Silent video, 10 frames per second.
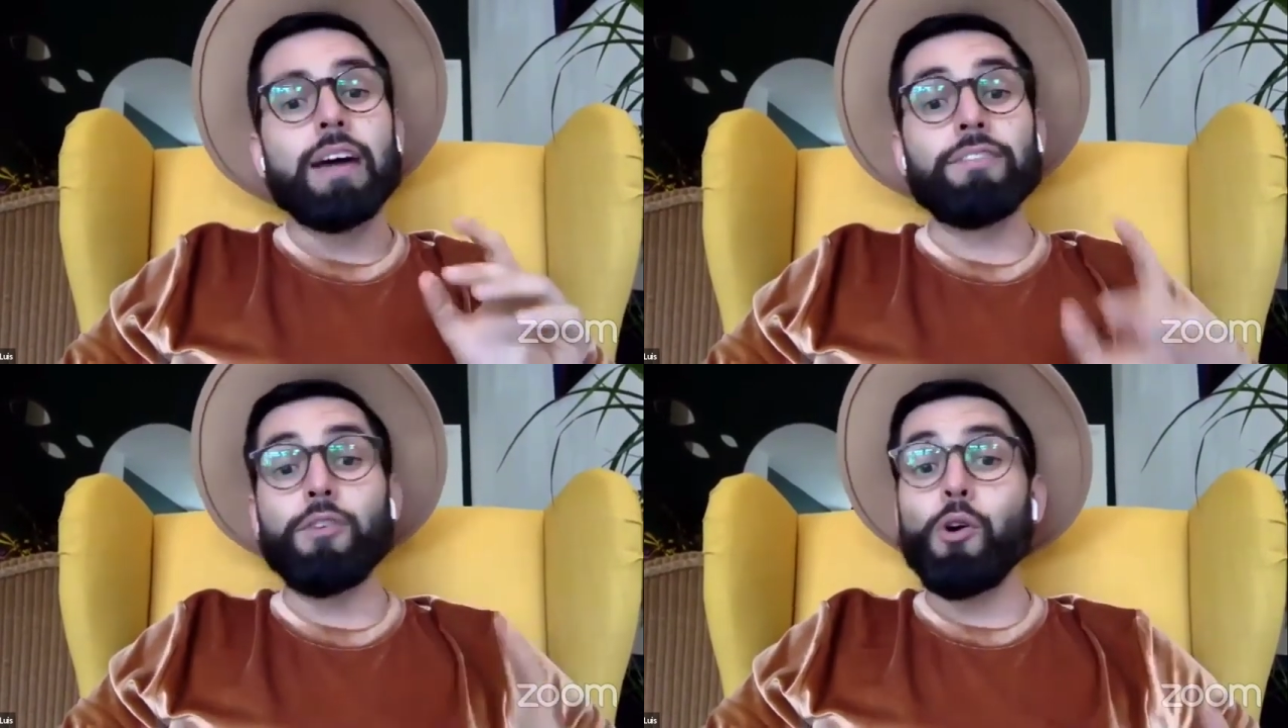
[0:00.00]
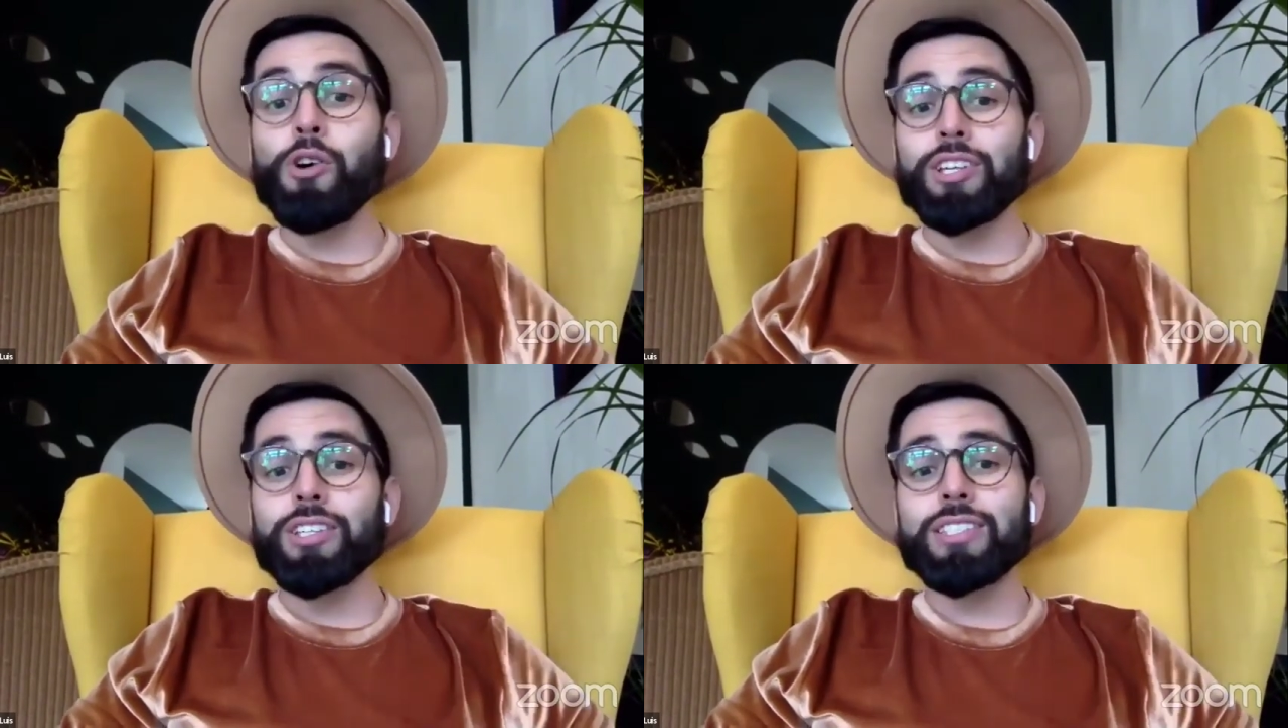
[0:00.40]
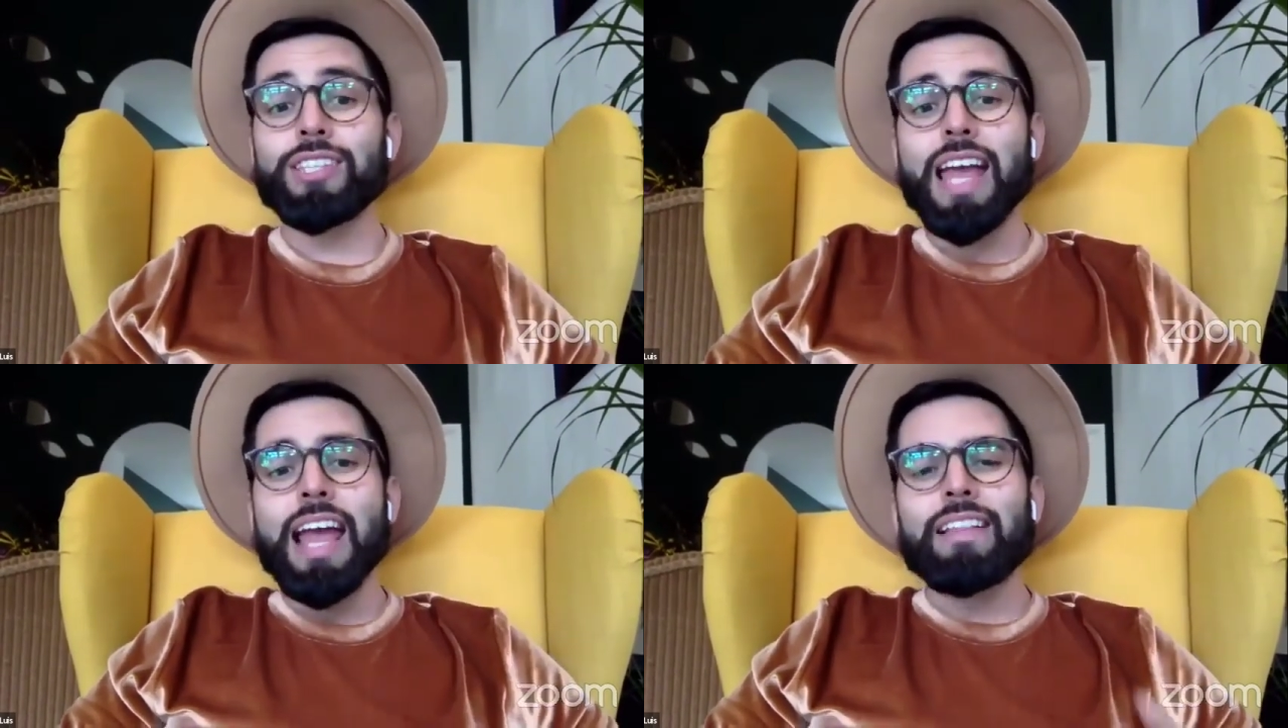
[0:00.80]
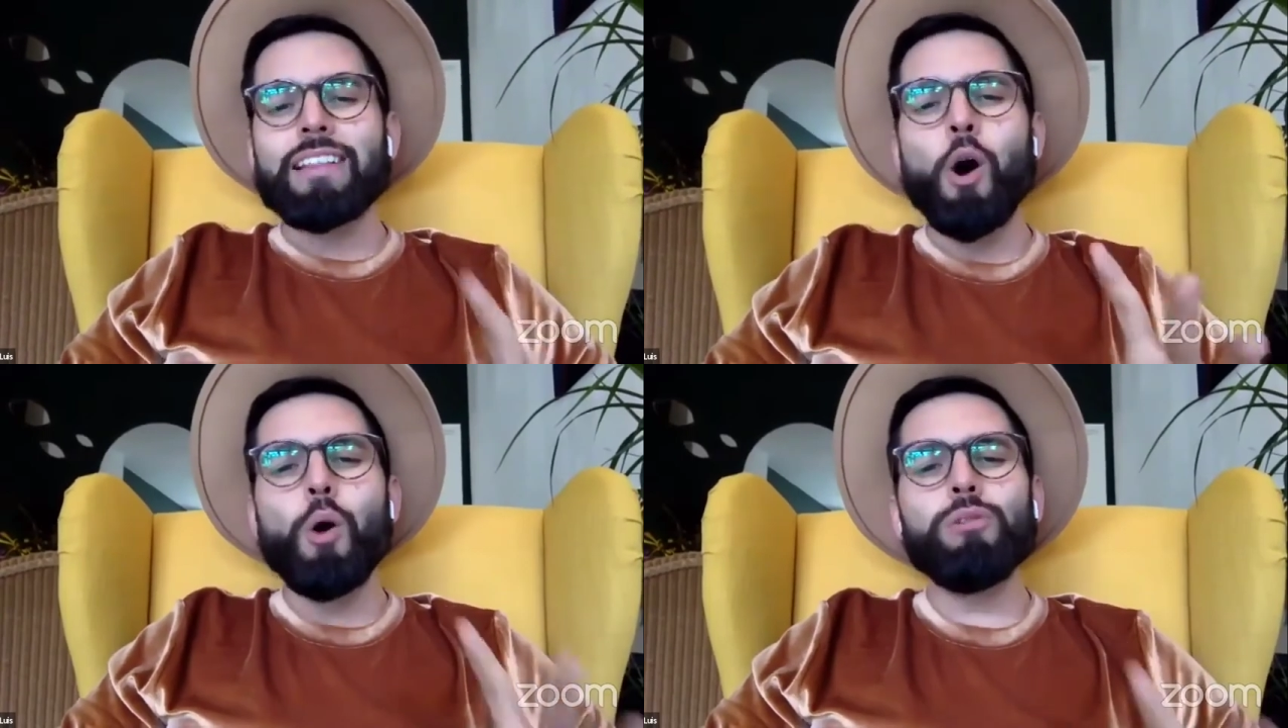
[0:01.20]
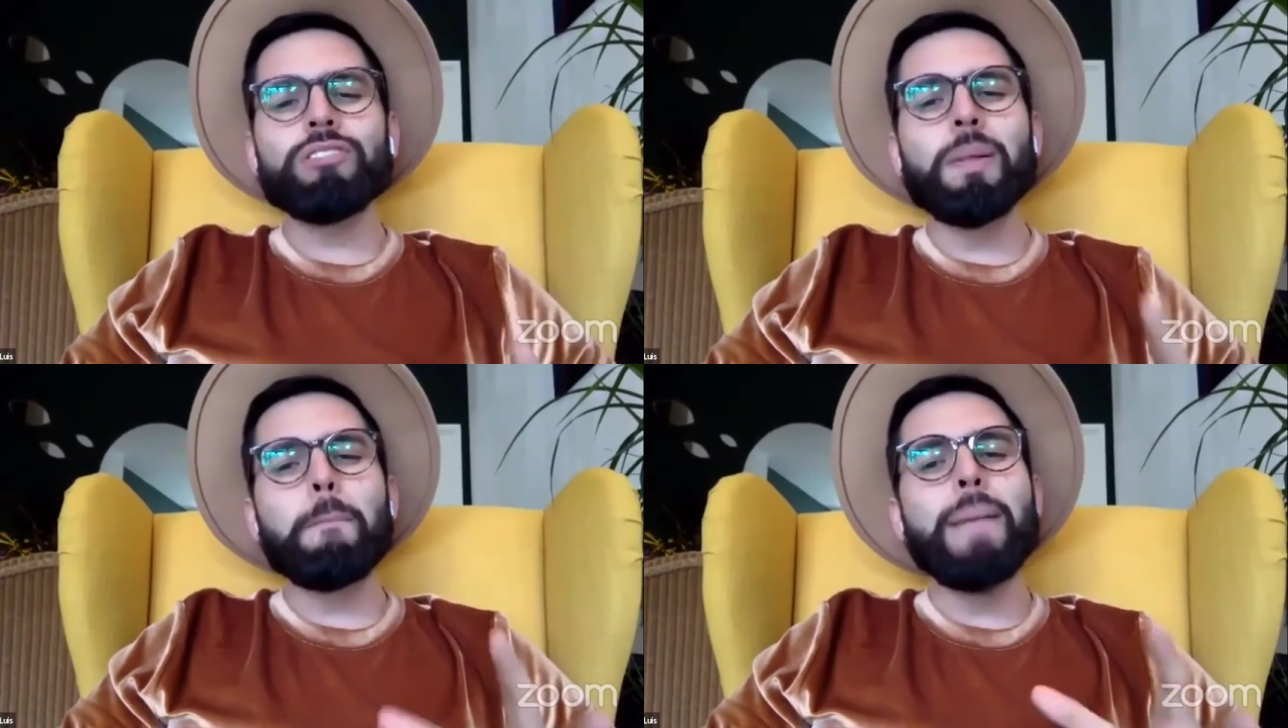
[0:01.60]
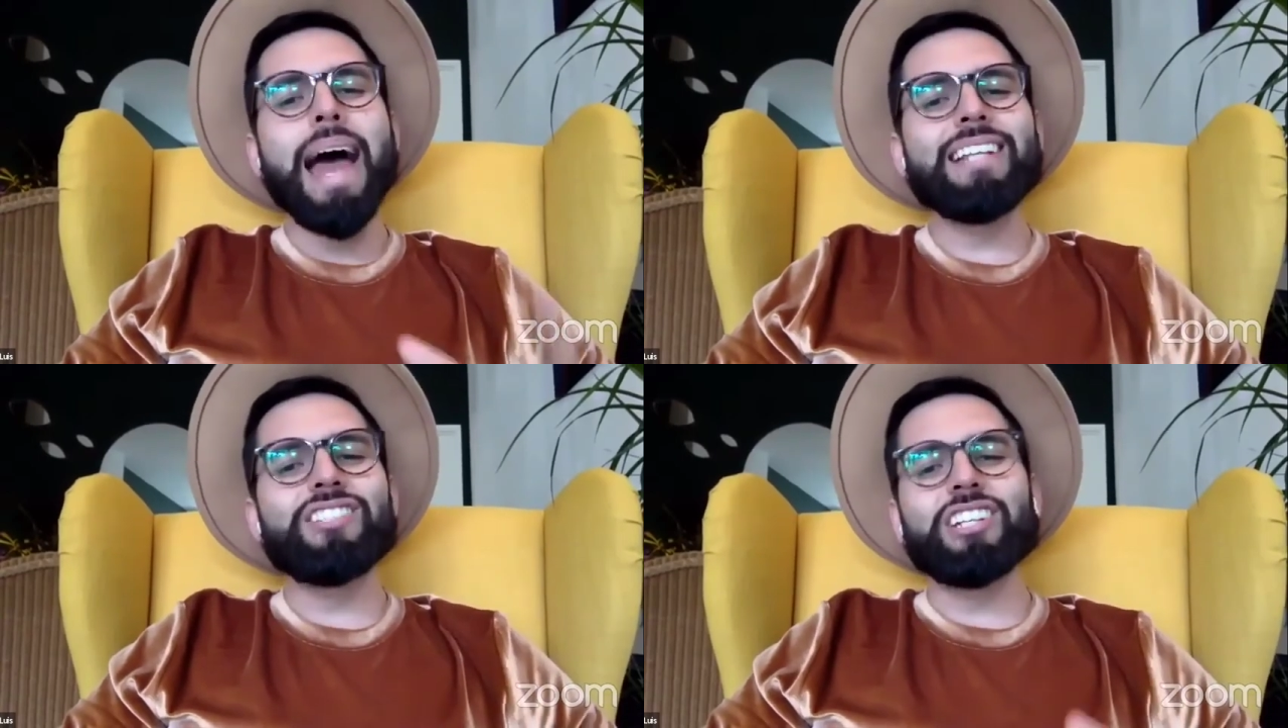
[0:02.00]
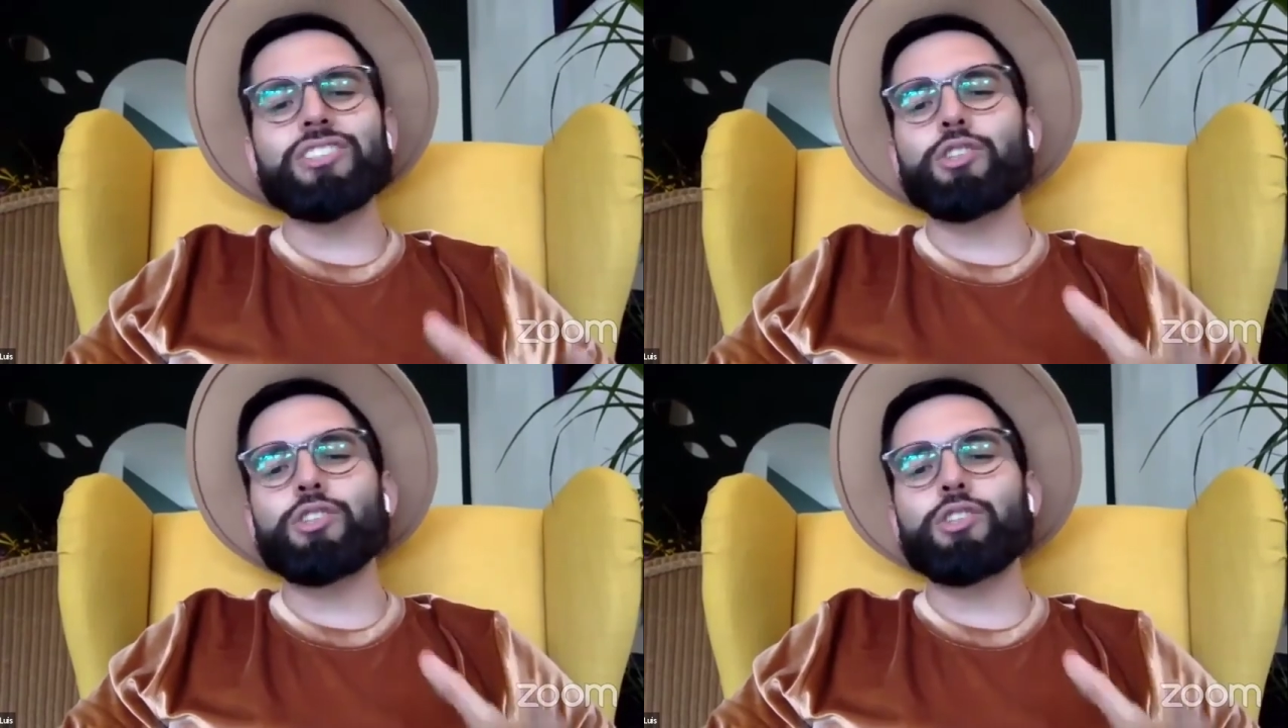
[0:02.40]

A voice that holds the magic